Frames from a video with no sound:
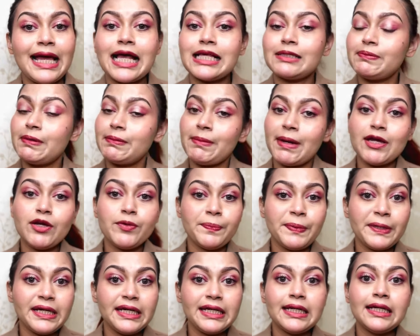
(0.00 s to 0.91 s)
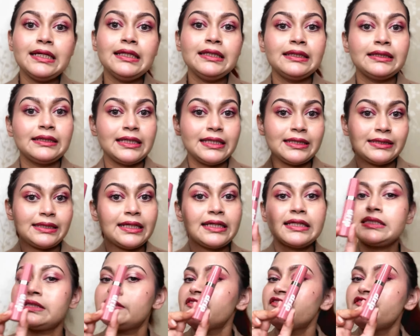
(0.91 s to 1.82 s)
as per my opinion, this
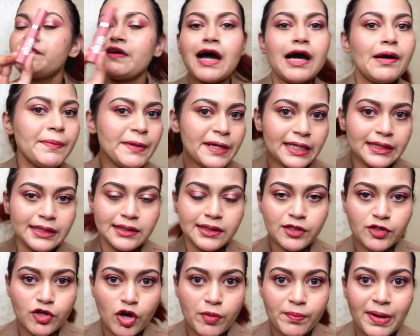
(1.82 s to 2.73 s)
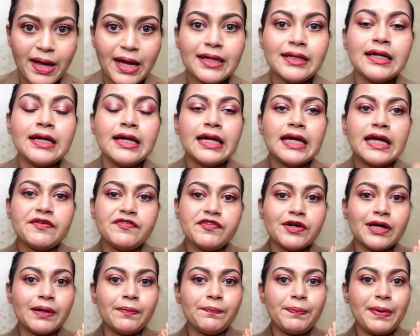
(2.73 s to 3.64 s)
is far better than the Romand if
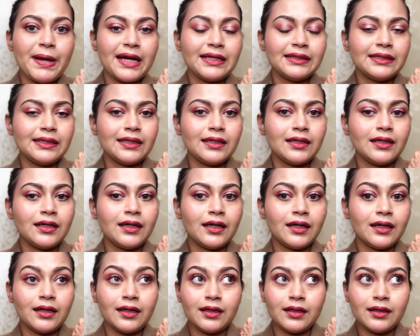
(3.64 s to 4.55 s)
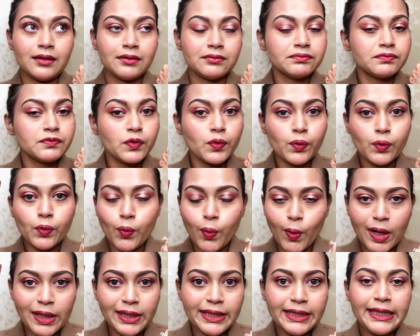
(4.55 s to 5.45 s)
you compare the
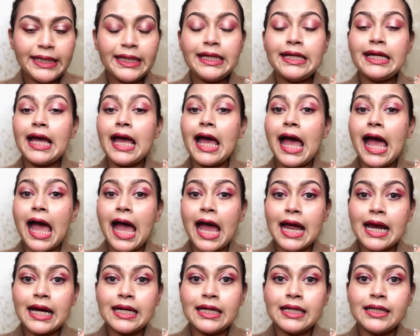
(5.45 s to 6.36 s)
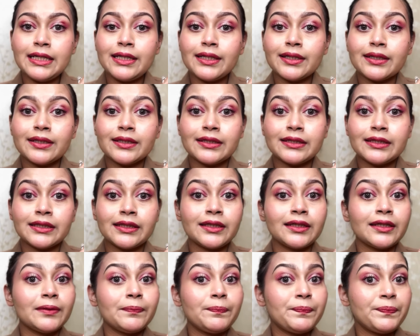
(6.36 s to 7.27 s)
quality and
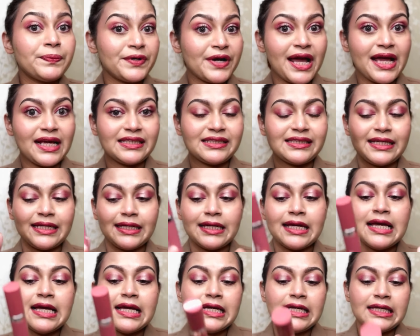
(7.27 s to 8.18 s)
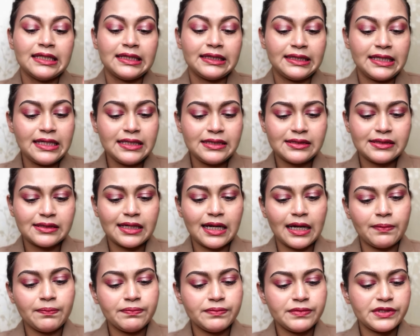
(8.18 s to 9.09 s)
the pricing. This
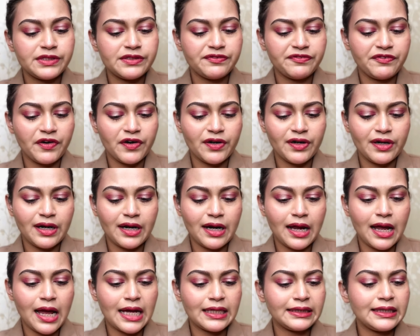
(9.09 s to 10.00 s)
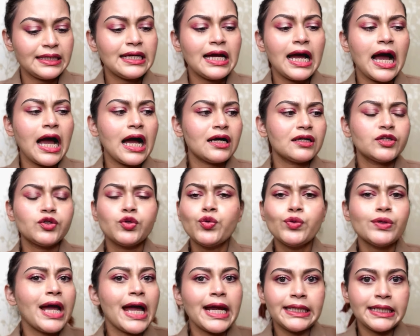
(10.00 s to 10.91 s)
comes for, I think,
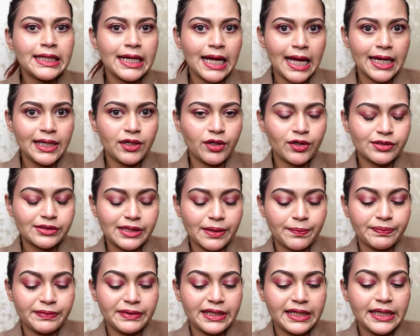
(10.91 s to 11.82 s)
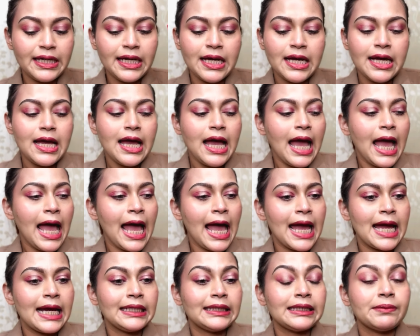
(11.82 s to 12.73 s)
$299 or something,
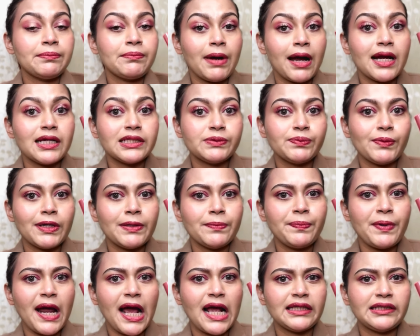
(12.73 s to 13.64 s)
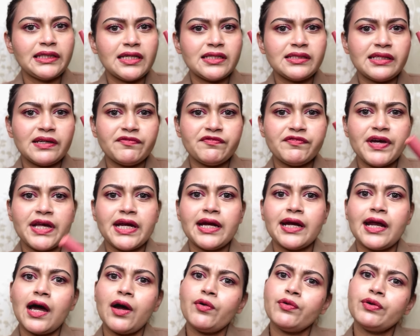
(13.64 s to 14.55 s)
and the Mars one priced it
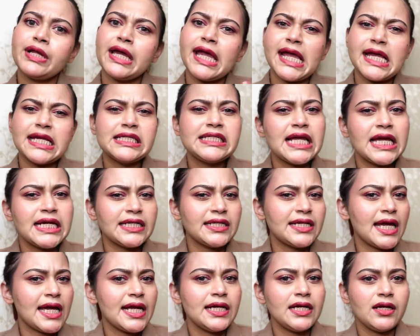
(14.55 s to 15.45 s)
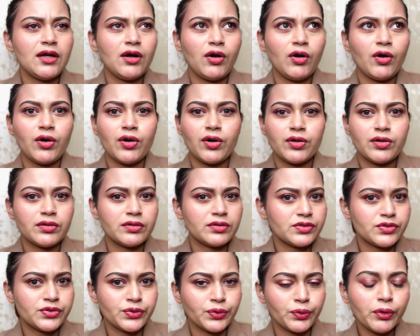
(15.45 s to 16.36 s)
somewhere around $899 or
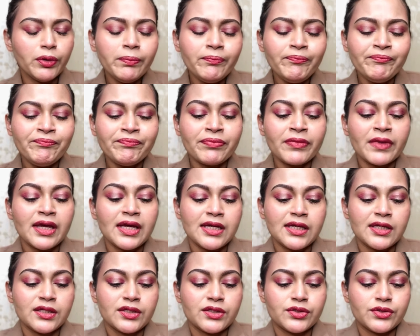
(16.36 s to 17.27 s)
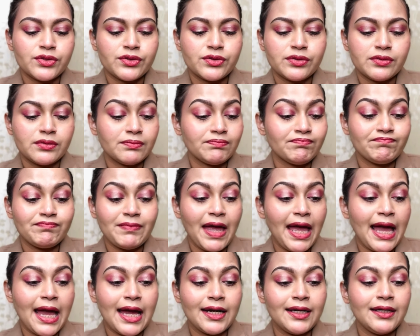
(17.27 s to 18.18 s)
so.
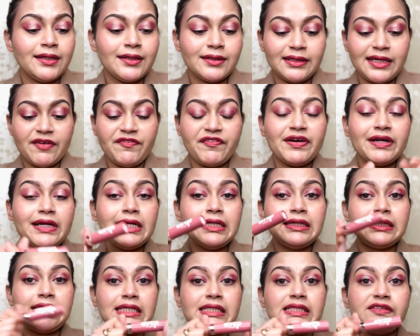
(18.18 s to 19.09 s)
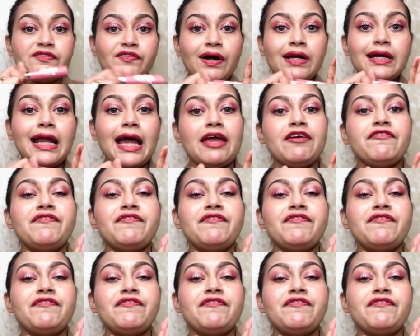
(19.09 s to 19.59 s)
And definitely this one I